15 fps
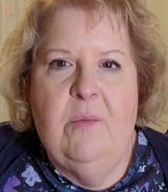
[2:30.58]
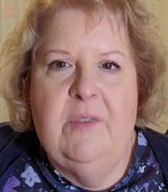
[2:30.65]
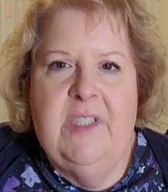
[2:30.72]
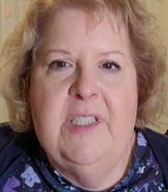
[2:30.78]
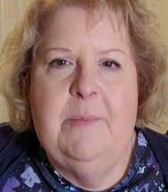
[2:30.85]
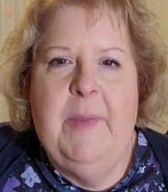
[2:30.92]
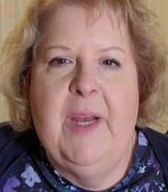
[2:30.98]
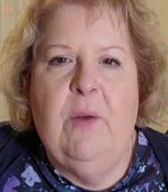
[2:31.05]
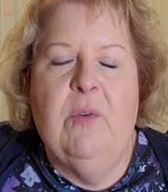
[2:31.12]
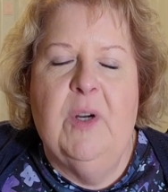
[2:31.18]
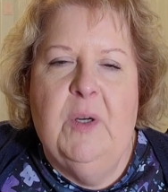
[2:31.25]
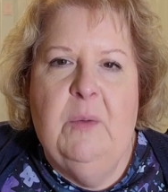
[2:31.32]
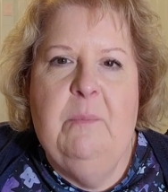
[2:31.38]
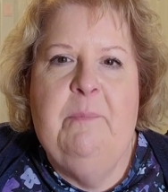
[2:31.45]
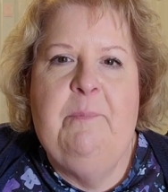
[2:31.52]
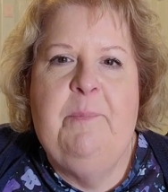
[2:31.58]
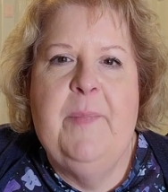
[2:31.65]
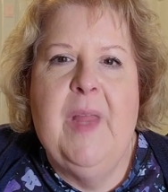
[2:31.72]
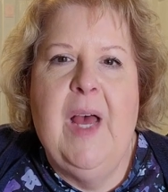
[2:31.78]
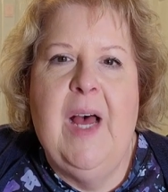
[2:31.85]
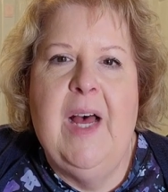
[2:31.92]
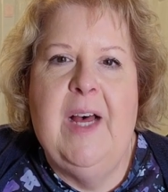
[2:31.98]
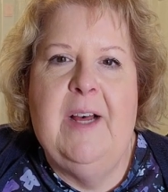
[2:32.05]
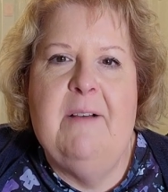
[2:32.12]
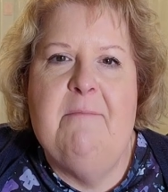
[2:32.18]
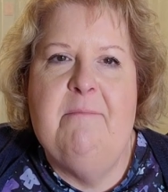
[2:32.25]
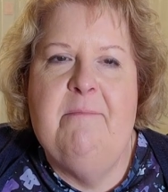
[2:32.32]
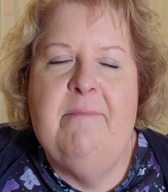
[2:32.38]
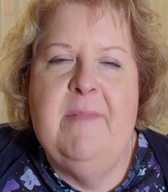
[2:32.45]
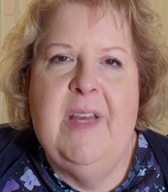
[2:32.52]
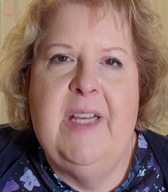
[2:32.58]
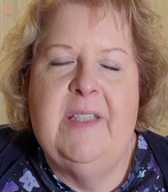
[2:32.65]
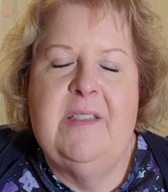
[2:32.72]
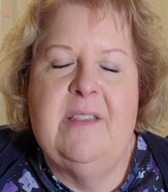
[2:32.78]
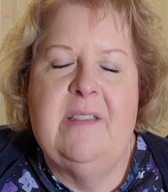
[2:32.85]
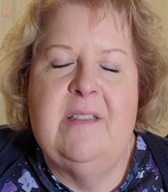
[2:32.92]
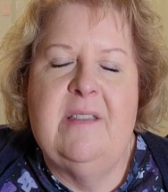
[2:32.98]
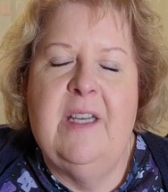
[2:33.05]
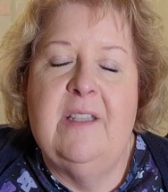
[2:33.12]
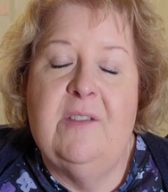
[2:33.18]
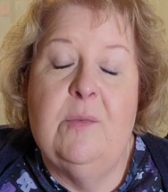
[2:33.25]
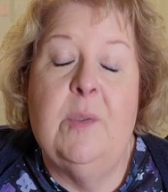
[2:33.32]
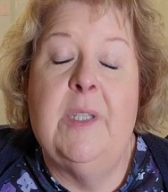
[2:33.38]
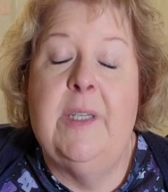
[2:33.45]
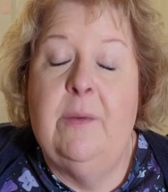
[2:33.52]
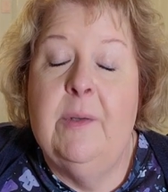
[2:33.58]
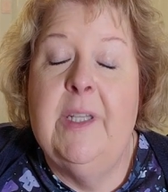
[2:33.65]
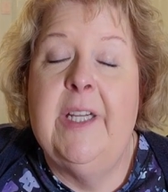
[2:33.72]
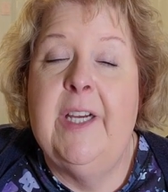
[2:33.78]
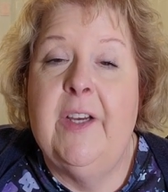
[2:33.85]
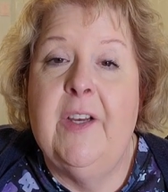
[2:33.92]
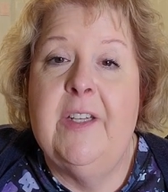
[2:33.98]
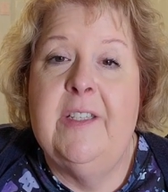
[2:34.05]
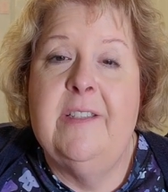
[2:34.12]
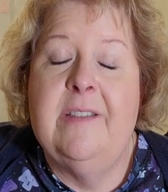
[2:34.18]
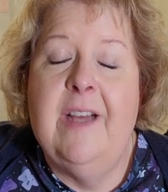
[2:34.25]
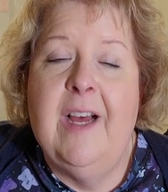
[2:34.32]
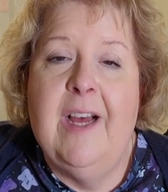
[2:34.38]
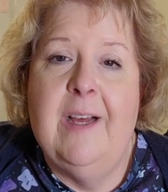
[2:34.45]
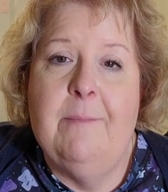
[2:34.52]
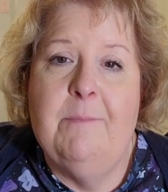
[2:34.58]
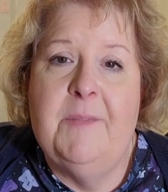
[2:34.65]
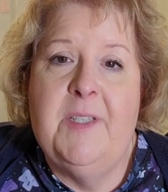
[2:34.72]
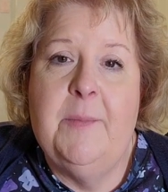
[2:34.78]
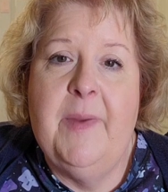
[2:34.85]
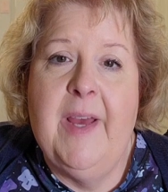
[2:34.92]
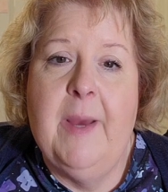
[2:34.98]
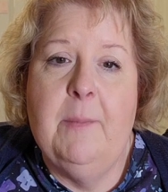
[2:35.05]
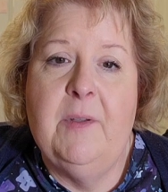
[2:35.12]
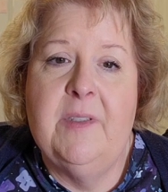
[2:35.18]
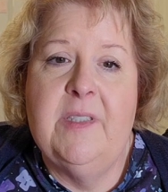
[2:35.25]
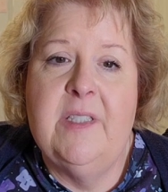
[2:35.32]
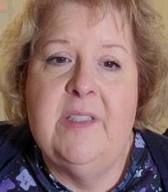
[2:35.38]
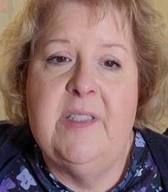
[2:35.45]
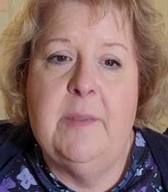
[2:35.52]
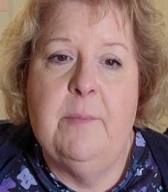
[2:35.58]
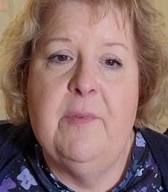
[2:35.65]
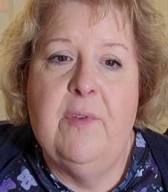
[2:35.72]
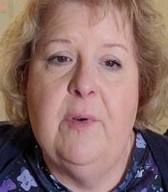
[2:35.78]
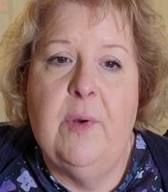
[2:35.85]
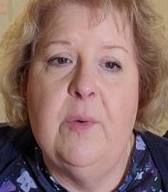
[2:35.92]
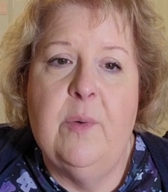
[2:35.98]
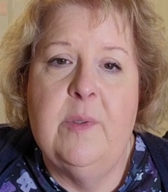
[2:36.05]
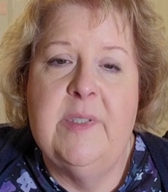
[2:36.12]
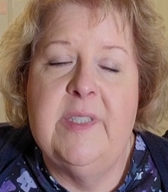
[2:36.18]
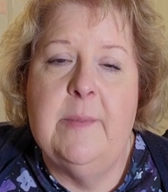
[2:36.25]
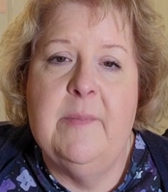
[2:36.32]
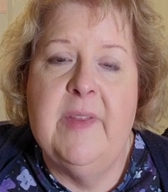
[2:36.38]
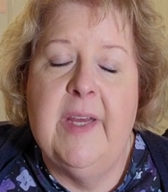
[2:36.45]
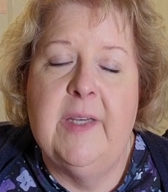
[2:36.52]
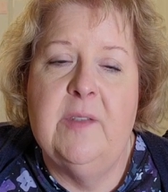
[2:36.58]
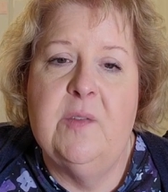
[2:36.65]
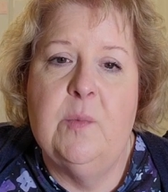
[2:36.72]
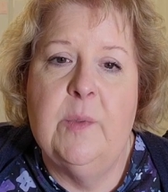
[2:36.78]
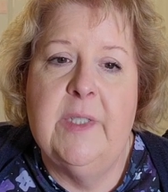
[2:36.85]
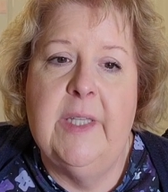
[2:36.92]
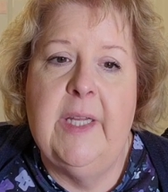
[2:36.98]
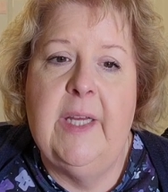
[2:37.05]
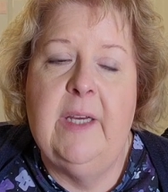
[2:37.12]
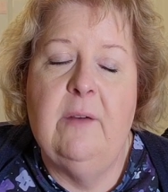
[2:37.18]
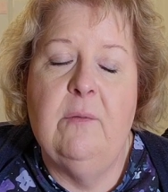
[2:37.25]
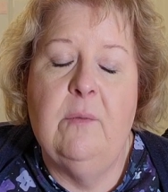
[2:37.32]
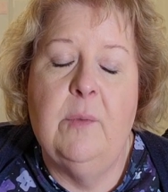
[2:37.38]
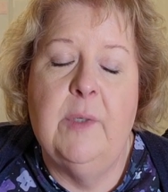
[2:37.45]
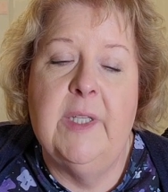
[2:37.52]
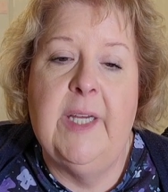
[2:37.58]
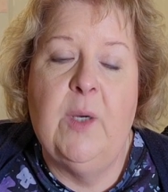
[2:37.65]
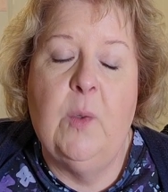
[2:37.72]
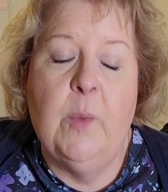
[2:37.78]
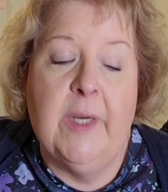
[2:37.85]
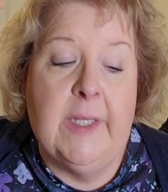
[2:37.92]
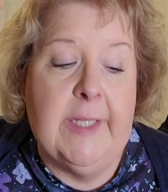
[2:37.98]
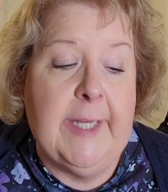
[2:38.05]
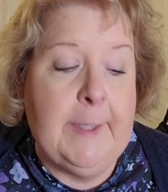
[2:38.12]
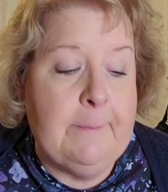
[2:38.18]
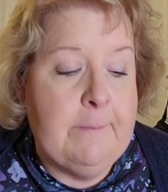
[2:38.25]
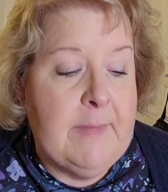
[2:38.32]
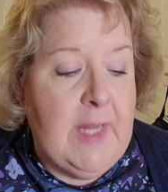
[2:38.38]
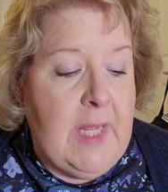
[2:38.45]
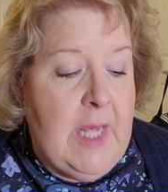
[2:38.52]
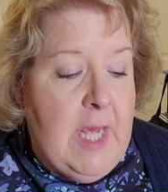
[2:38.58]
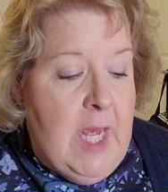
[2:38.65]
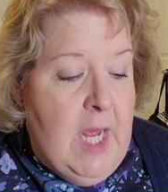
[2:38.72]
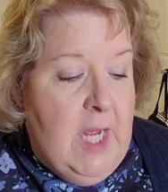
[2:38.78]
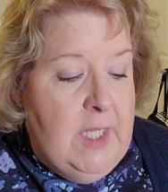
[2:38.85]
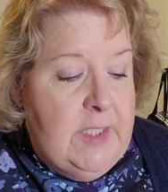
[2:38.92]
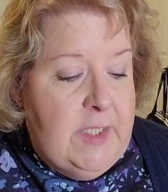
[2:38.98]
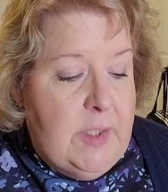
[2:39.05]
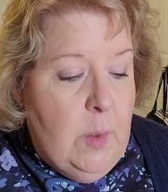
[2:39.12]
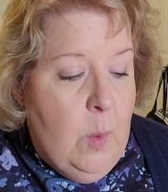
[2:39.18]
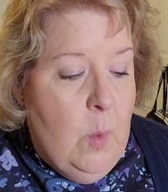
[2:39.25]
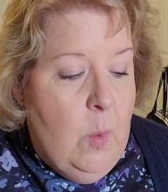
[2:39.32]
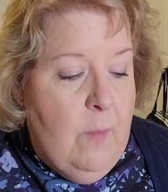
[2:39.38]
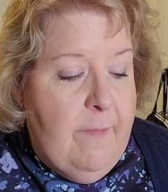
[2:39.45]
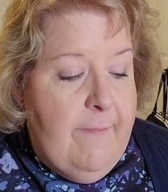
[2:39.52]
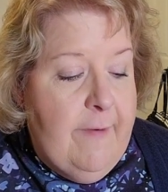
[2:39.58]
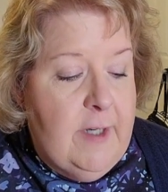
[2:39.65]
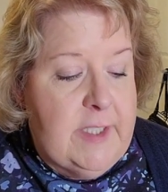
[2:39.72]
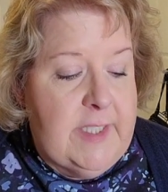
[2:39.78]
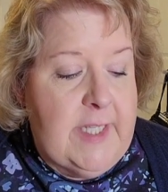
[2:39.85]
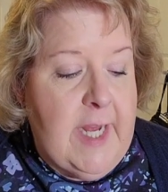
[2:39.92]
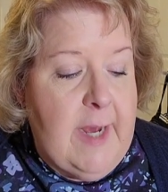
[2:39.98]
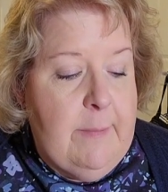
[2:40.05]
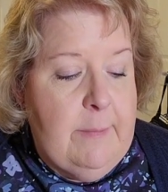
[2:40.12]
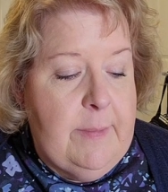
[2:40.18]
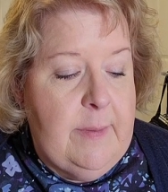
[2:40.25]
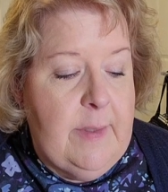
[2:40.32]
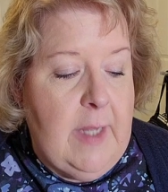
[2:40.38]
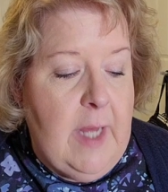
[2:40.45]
just make room, it's really, really good to be able to zip through some things really, really quickly. So first up